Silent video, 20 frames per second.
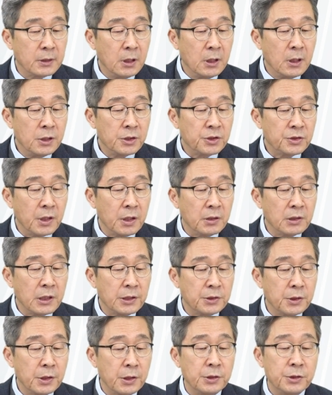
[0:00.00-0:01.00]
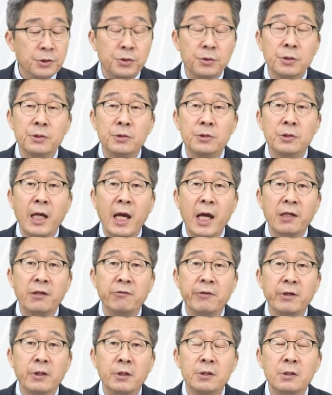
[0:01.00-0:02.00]
standardization
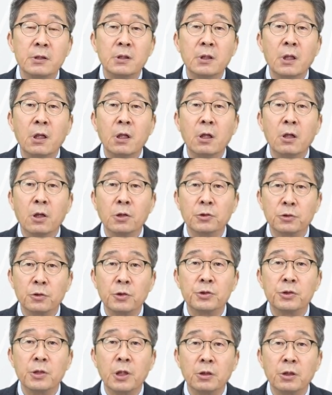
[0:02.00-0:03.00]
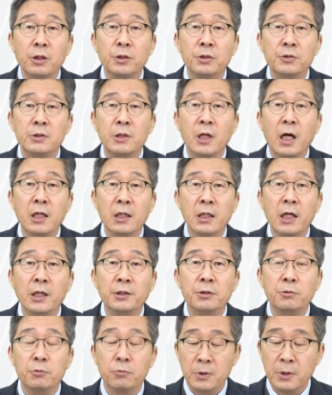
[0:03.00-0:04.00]
activities associated with
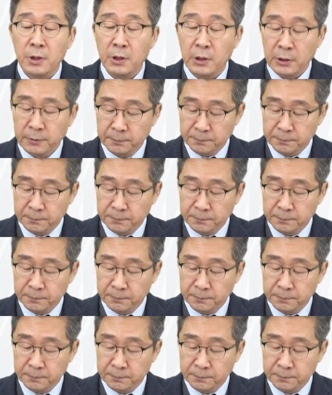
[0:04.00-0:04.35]
IIT work.